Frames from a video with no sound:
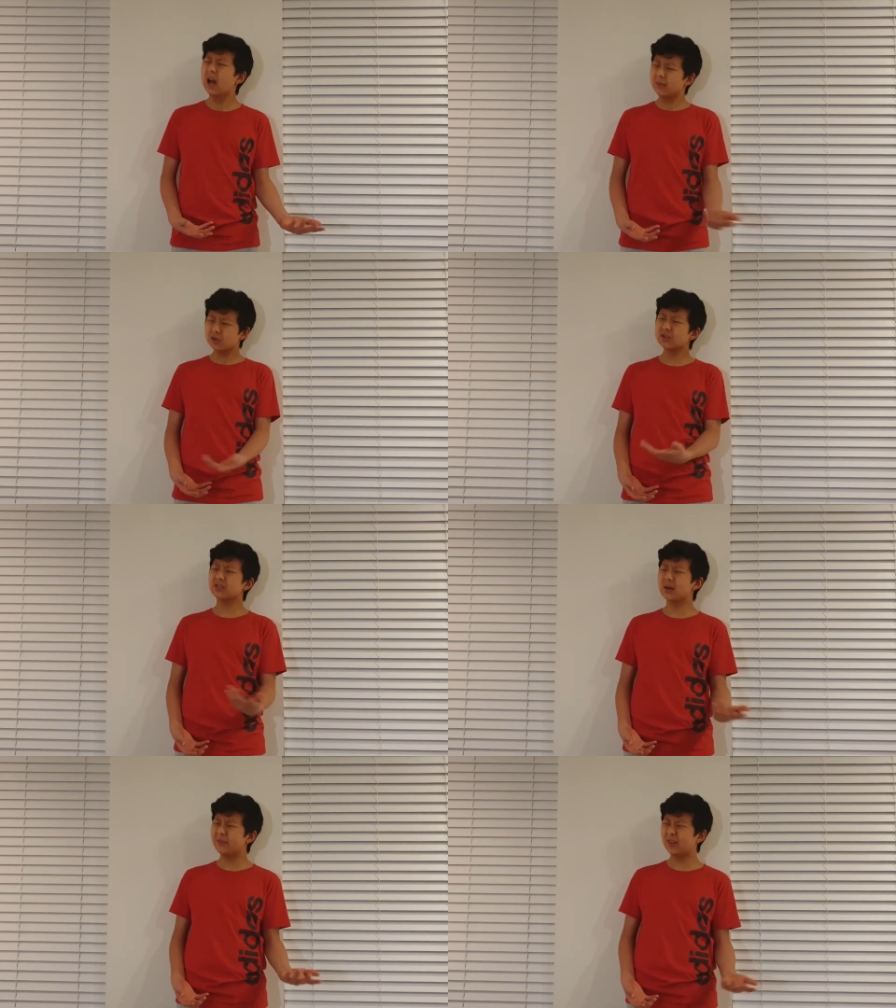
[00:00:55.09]
I'm sure
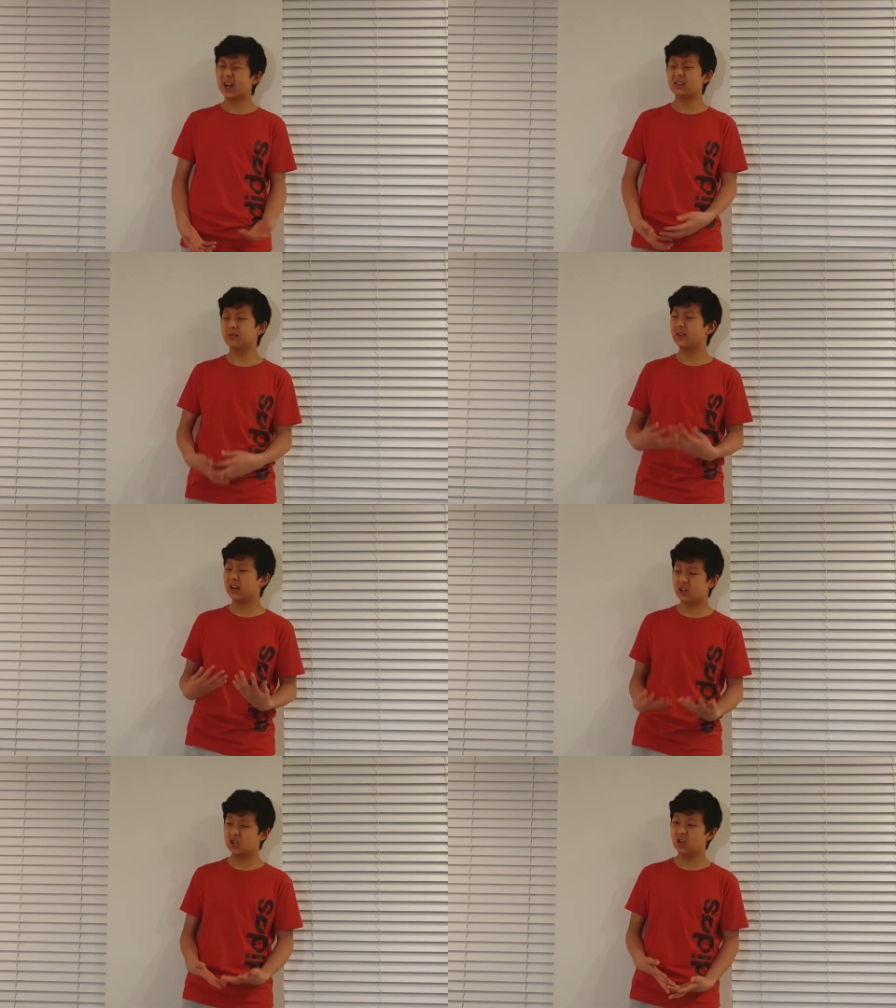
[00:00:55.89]
some of you guys have seen
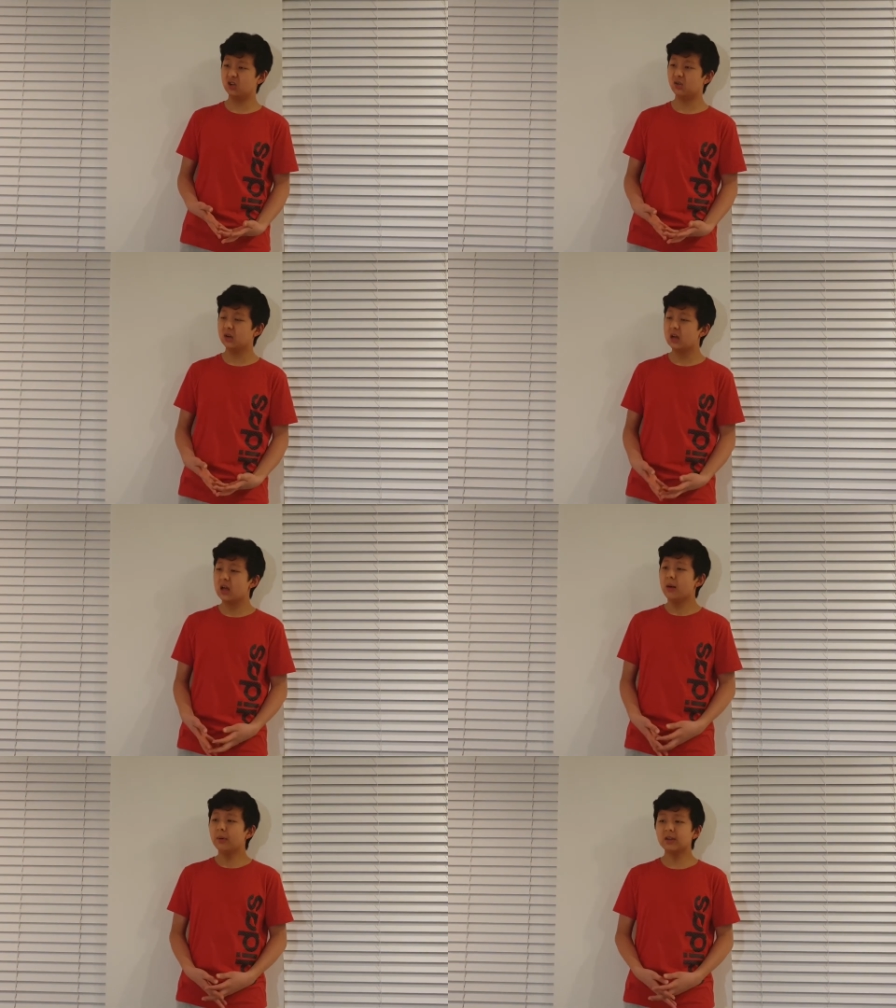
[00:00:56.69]
it too,
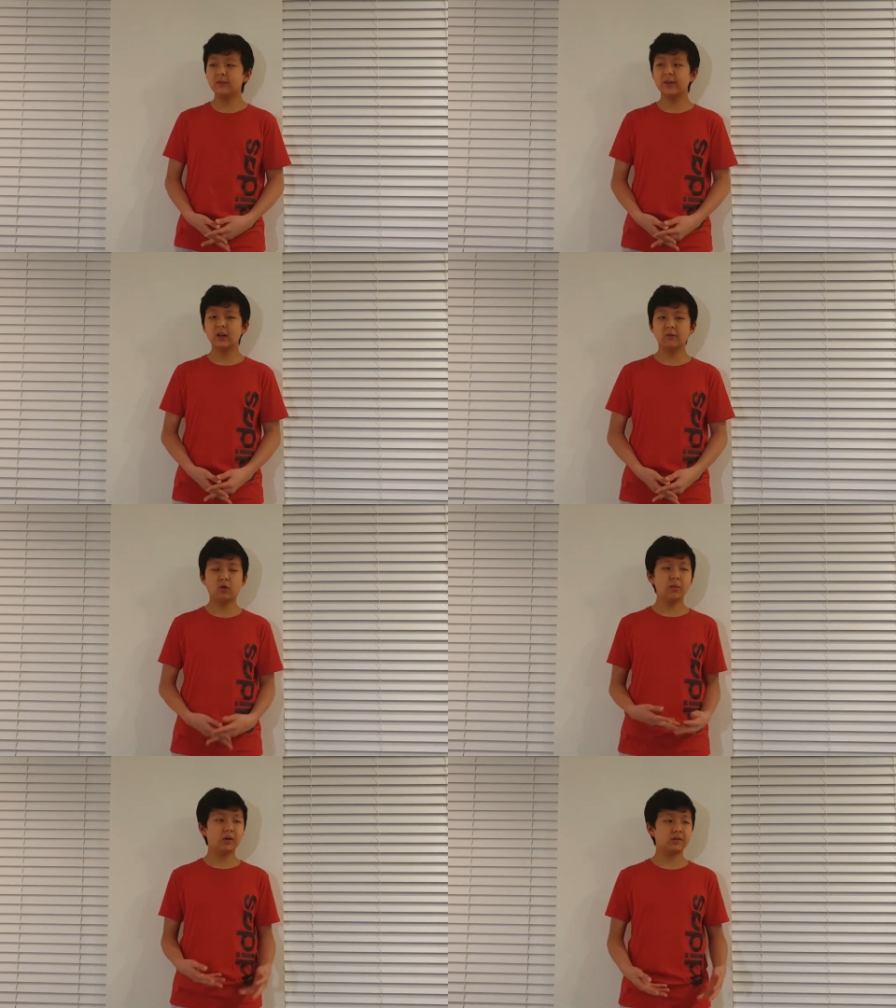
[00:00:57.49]
but it's a video of
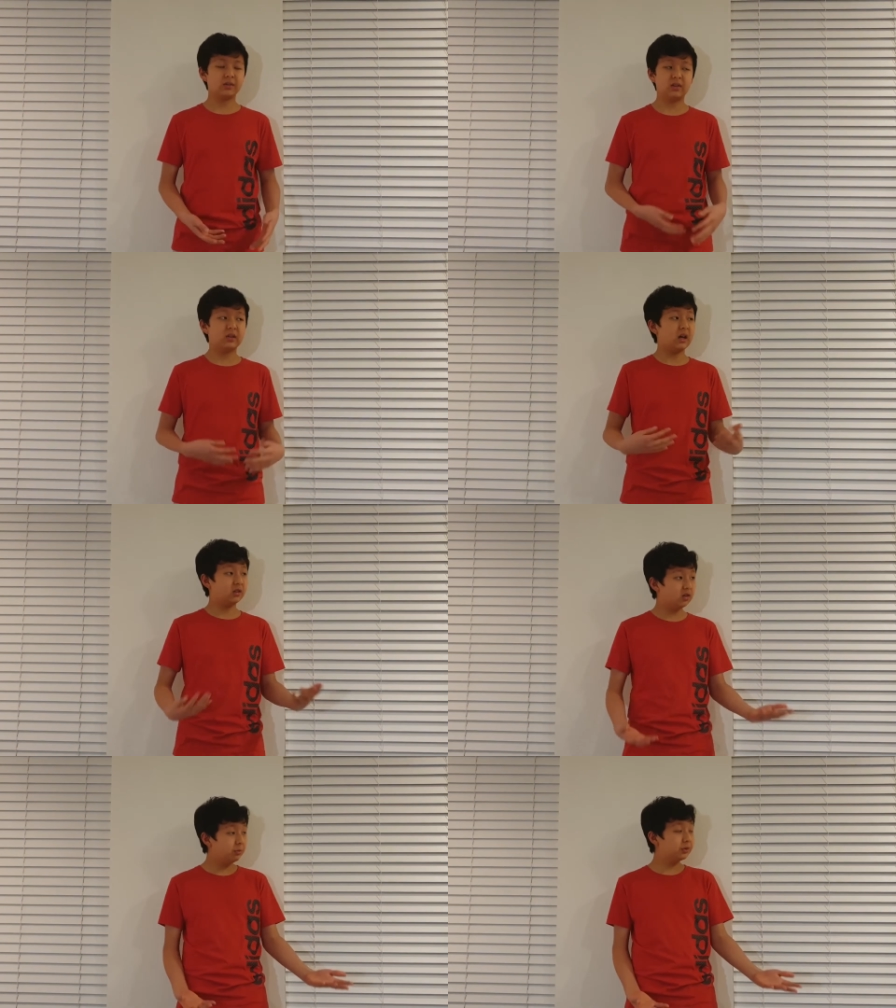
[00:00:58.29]
robots
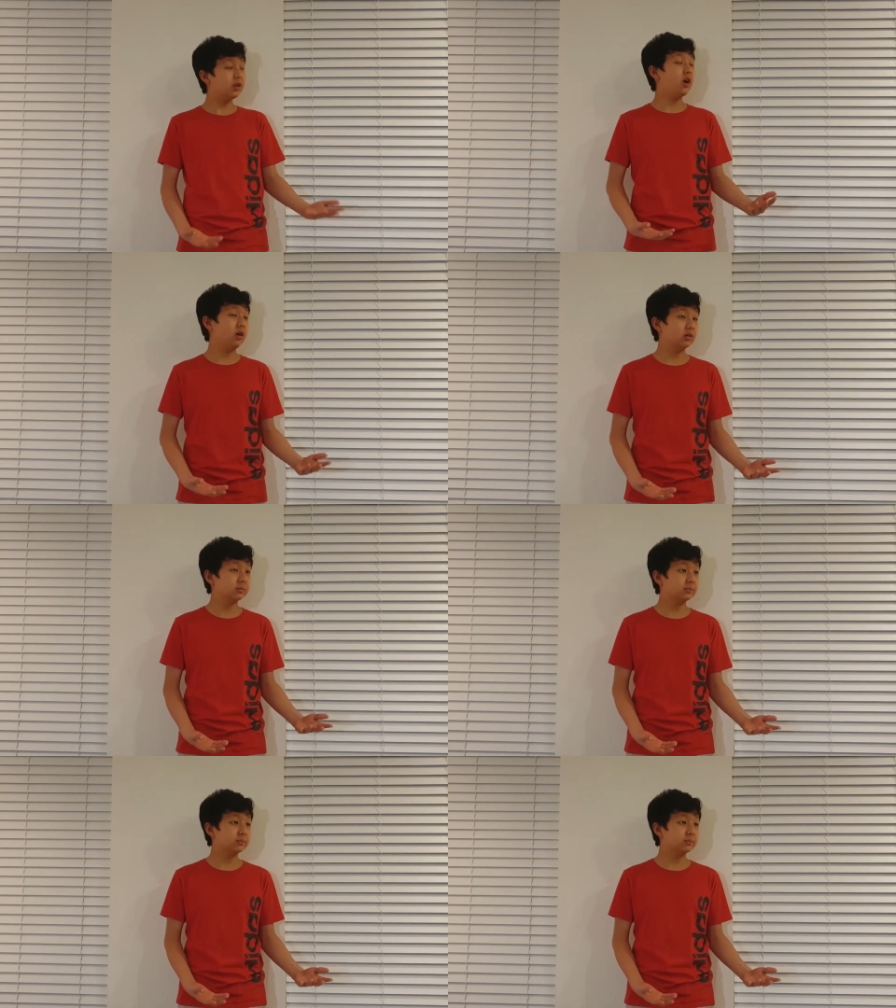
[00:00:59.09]
dancing to a song